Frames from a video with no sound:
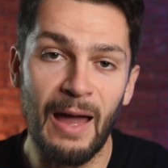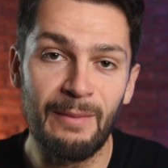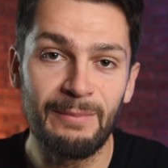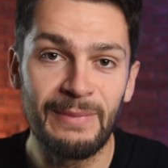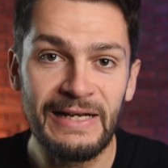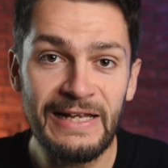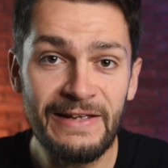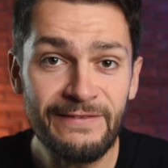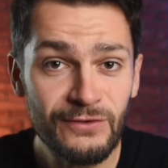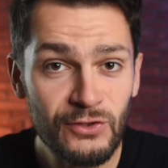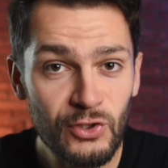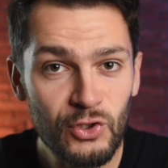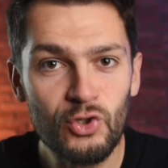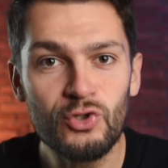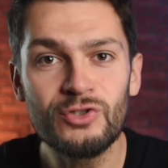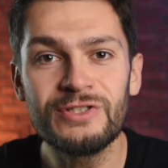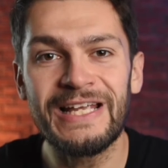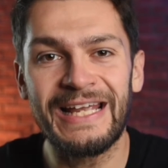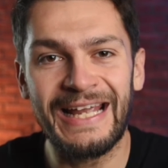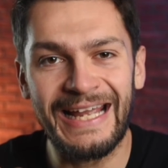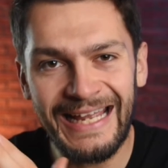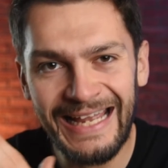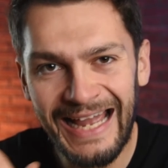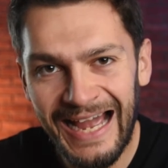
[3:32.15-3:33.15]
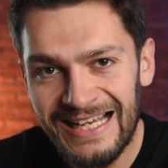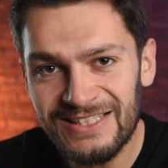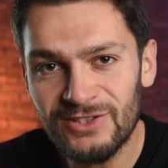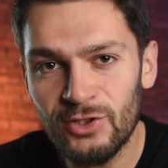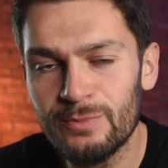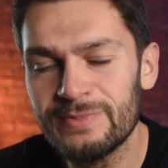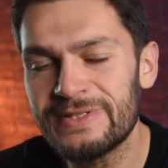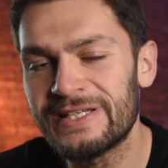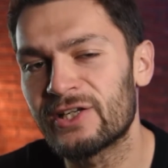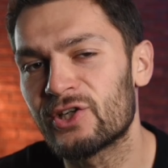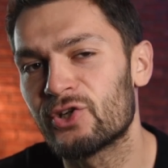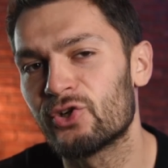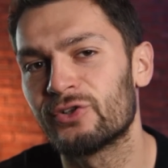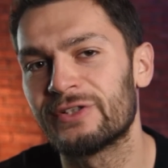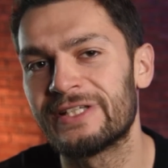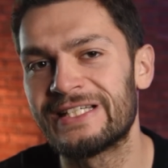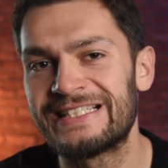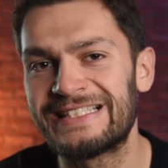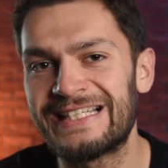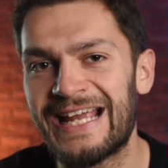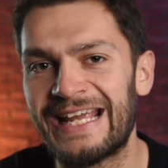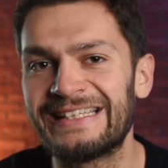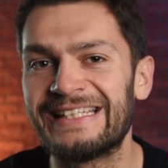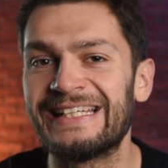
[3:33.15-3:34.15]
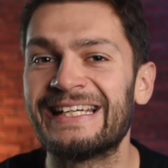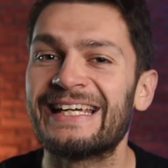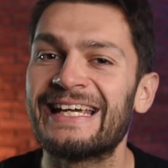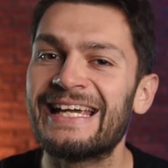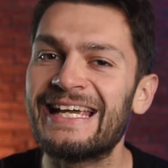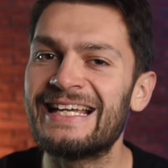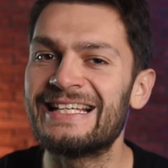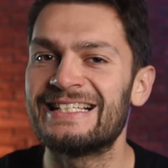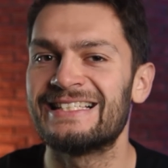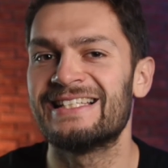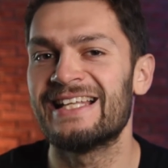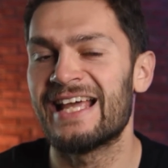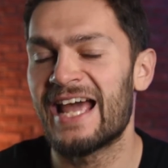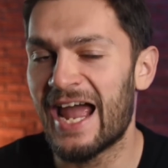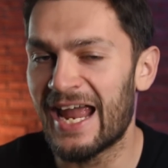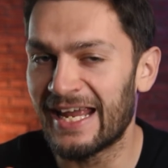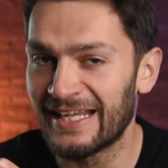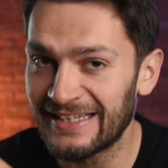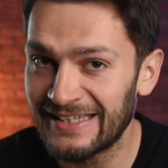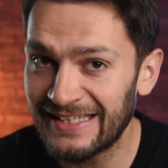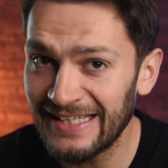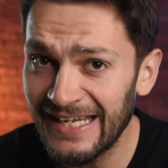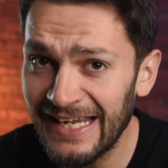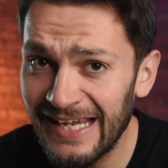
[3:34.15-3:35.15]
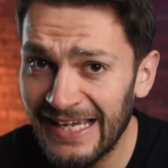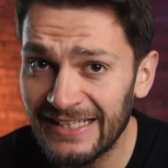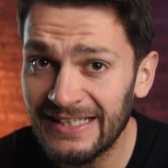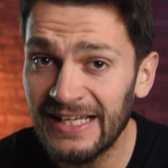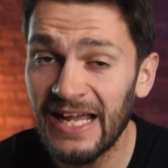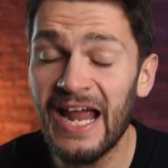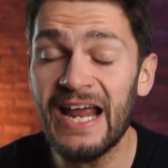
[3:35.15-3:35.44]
I believe to use a custom security setting is the ideal